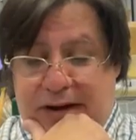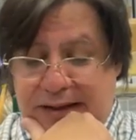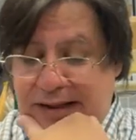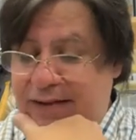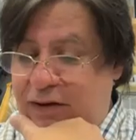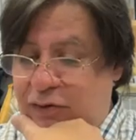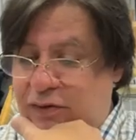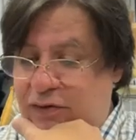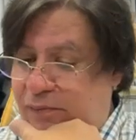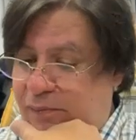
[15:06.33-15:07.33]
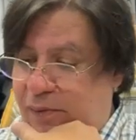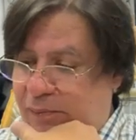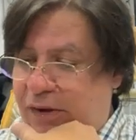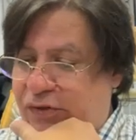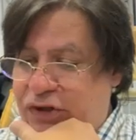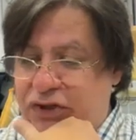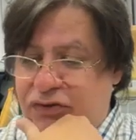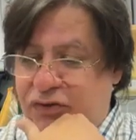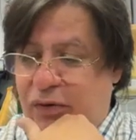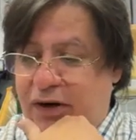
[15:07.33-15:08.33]
I think that's about the
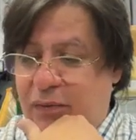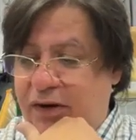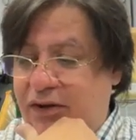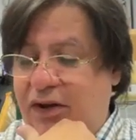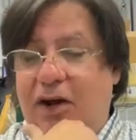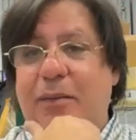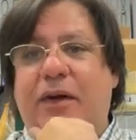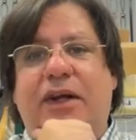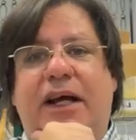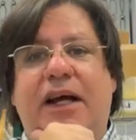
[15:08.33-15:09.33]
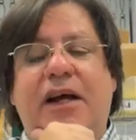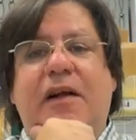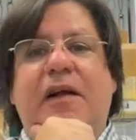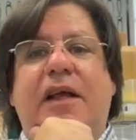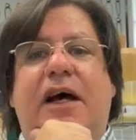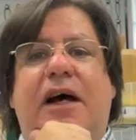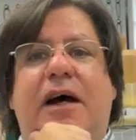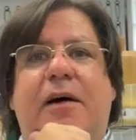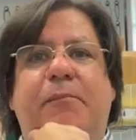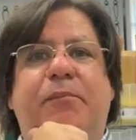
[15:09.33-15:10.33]
gist of what I wanted to talk about today.
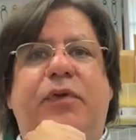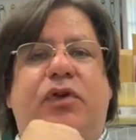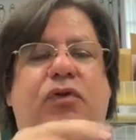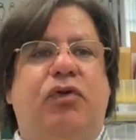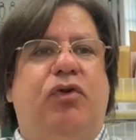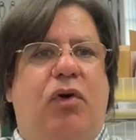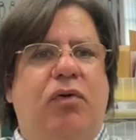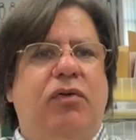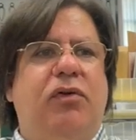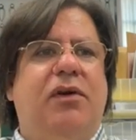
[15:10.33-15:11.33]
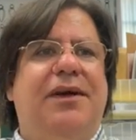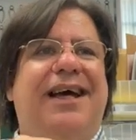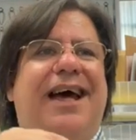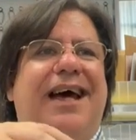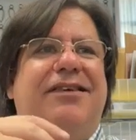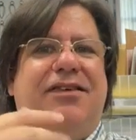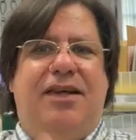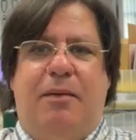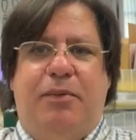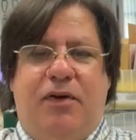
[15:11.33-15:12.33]
Don't
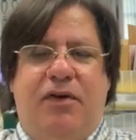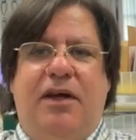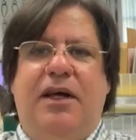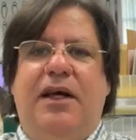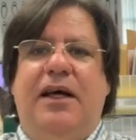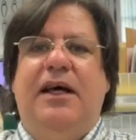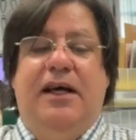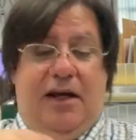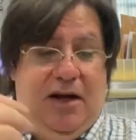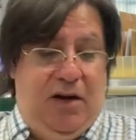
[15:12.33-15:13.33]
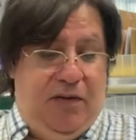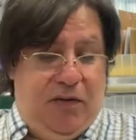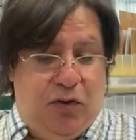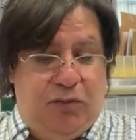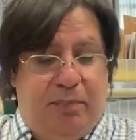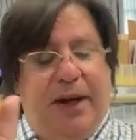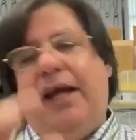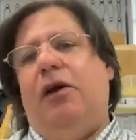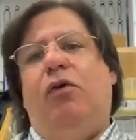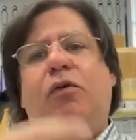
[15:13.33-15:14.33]
accept those
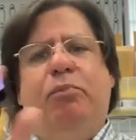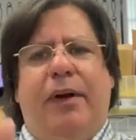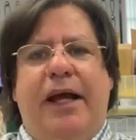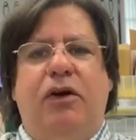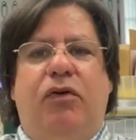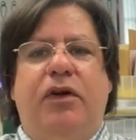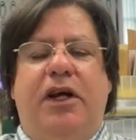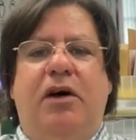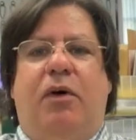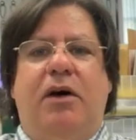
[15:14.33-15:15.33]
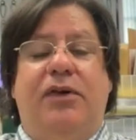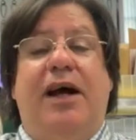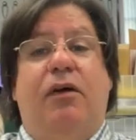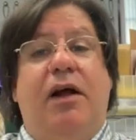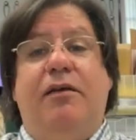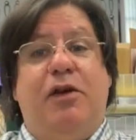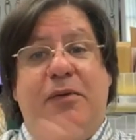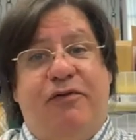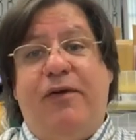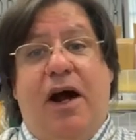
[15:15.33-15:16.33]
plain old ear wires. Now,
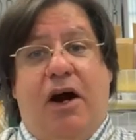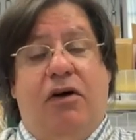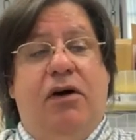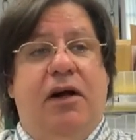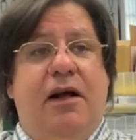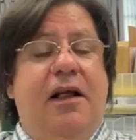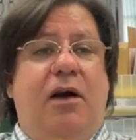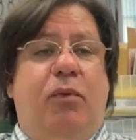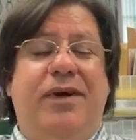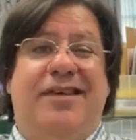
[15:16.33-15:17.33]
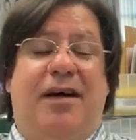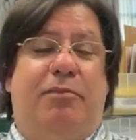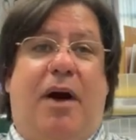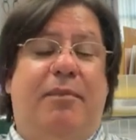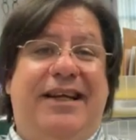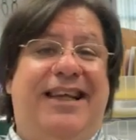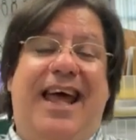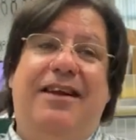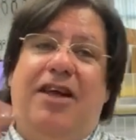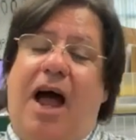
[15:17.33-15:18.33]
to be fair, we sell probably
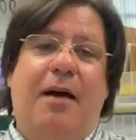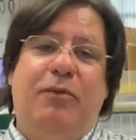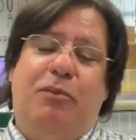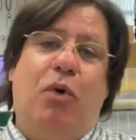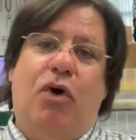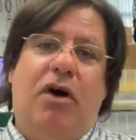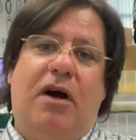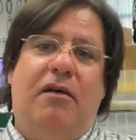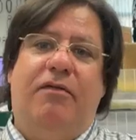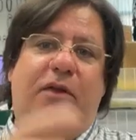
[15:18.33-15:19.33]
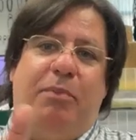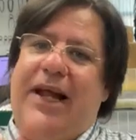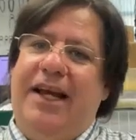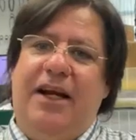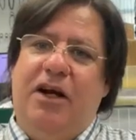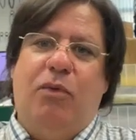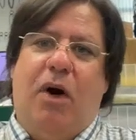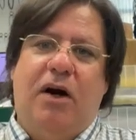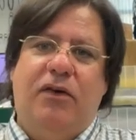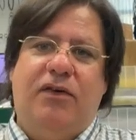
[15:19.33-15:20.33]
10 times more of the plain ear
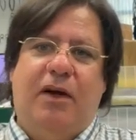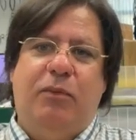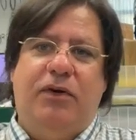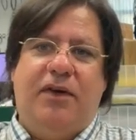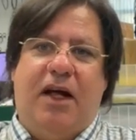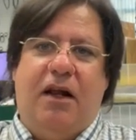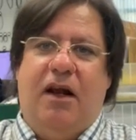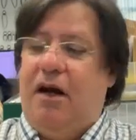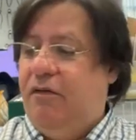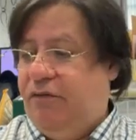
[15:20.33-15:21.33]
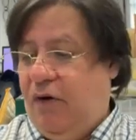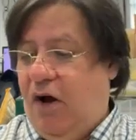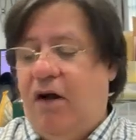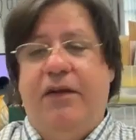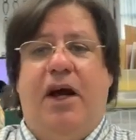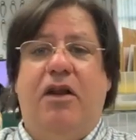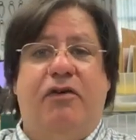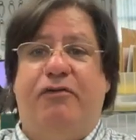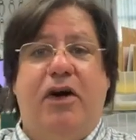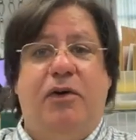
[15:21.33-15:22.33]
wires than we sell of all the
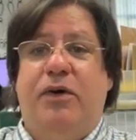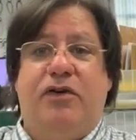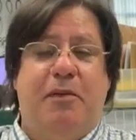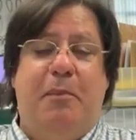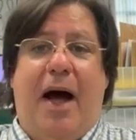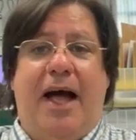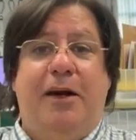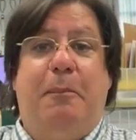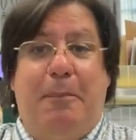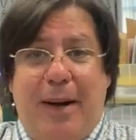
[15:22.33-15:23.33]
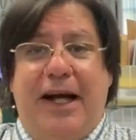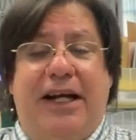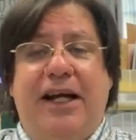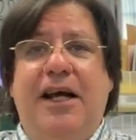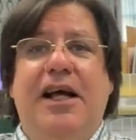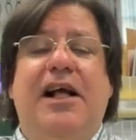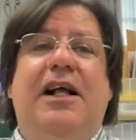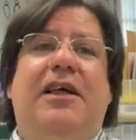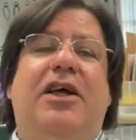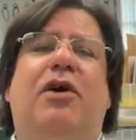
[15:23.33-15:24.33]
other funky ones combined. But,
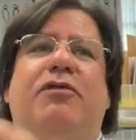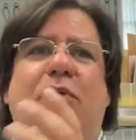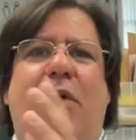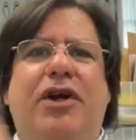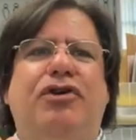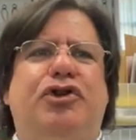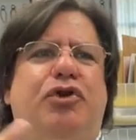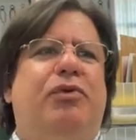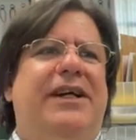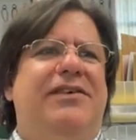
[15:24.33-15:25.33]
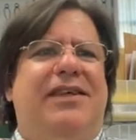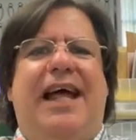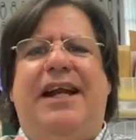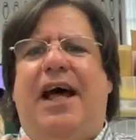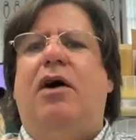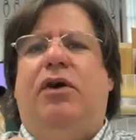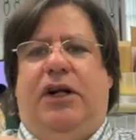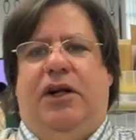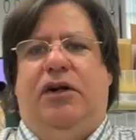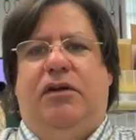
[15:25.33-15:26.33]
you know, if you want your jewelry to stand out a
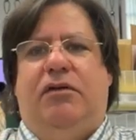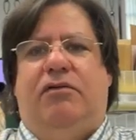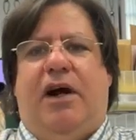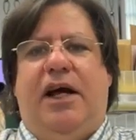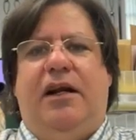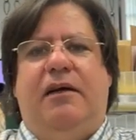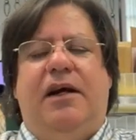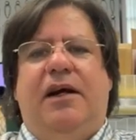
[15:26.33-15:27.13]
little, right?